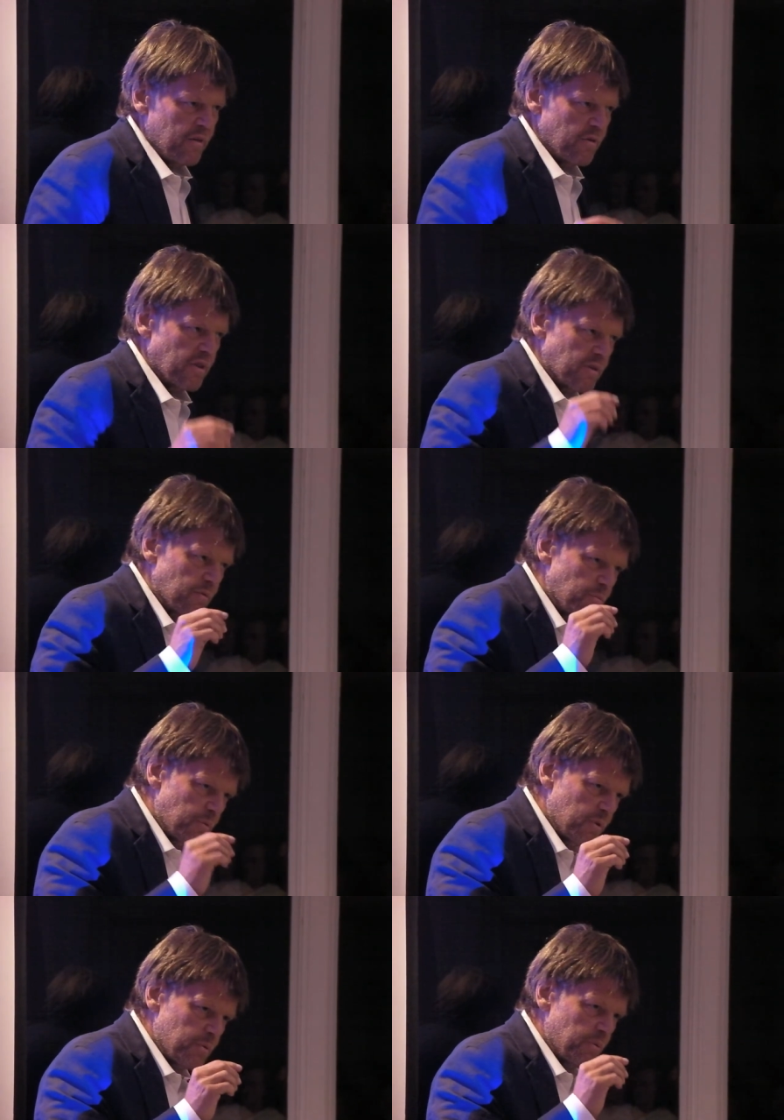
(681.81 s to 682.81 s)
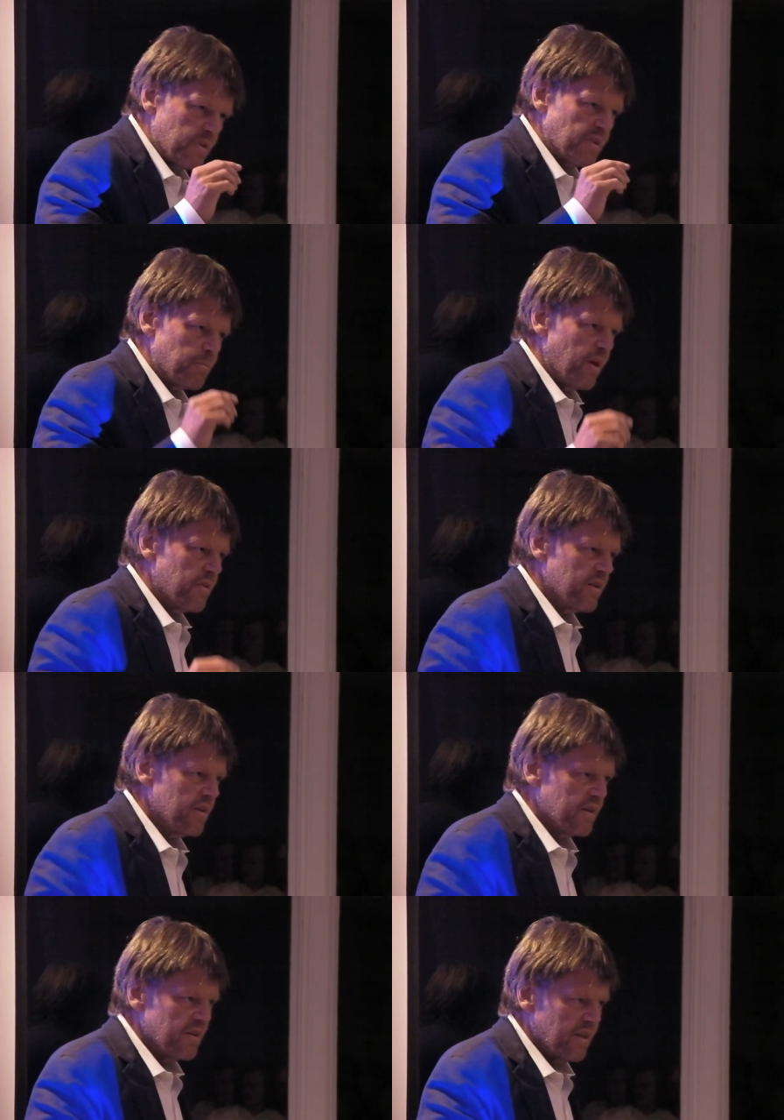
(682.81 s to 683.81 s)
which is a really, really small
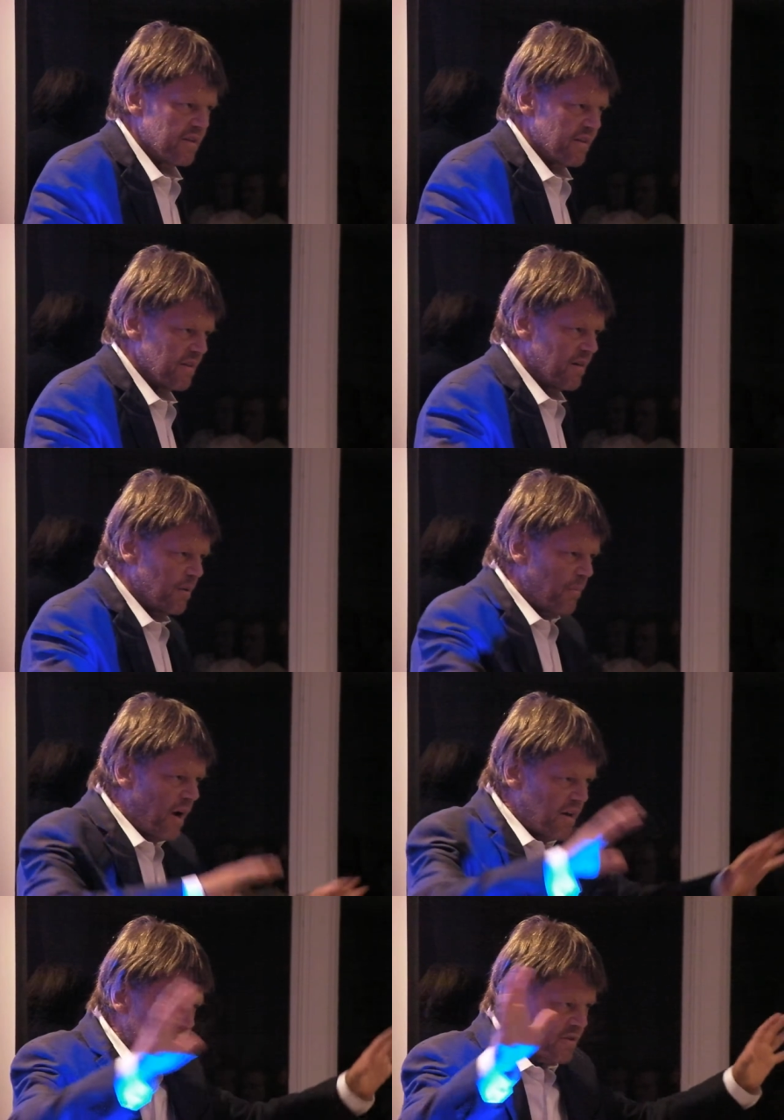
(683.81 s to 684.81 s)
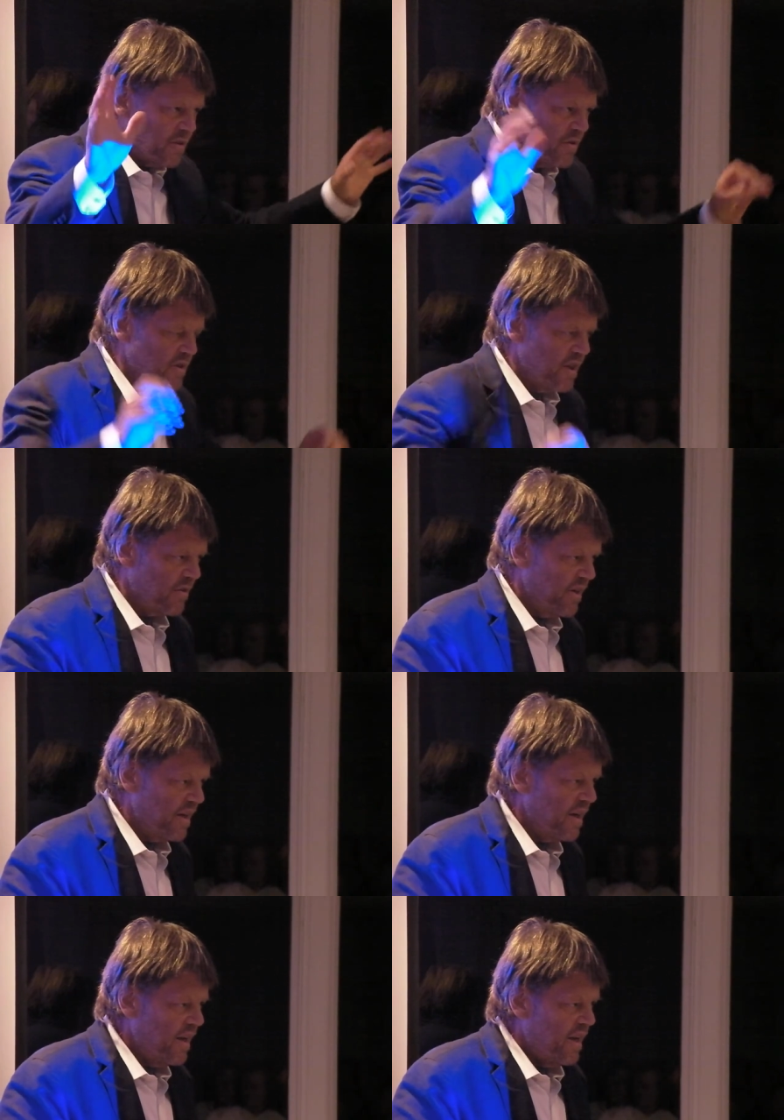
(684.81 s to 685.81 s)
thing, and then the harmonics should generate